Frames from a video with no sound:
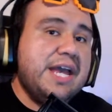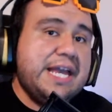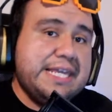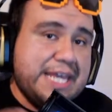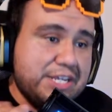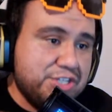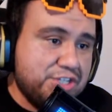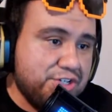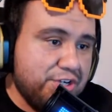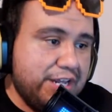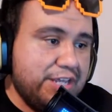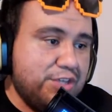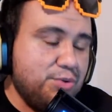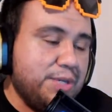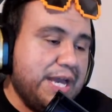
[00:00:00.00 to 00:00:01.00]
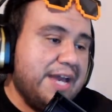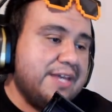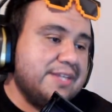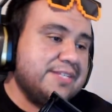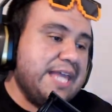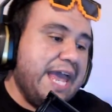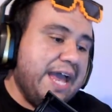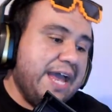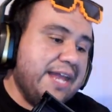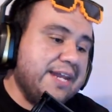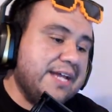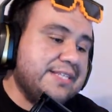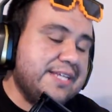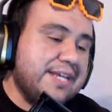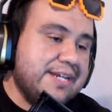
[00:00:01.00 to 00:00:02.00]
yesterday, you guys, and
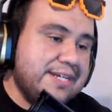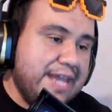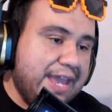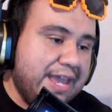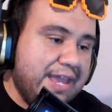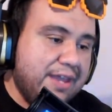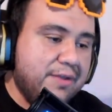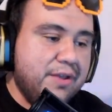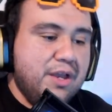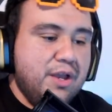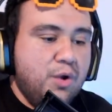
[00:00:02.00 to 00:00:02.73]
today